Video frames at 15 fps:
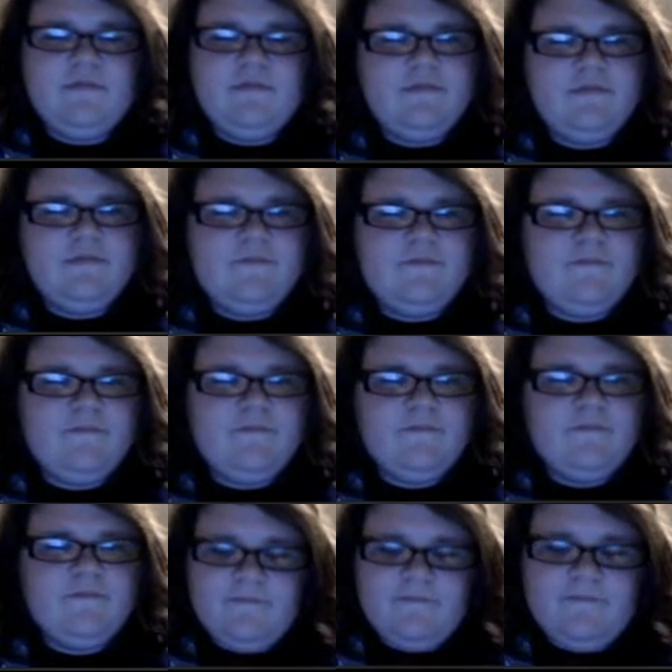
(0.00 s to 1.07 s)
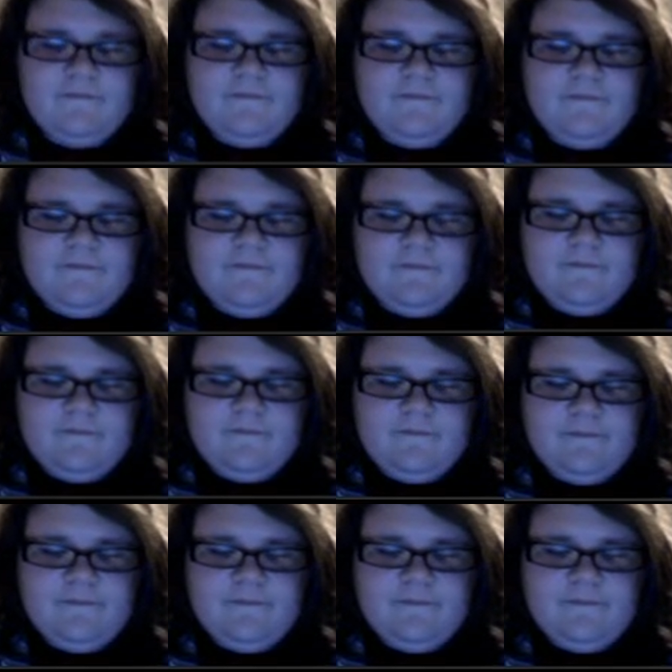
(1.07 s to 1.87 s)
[no speech]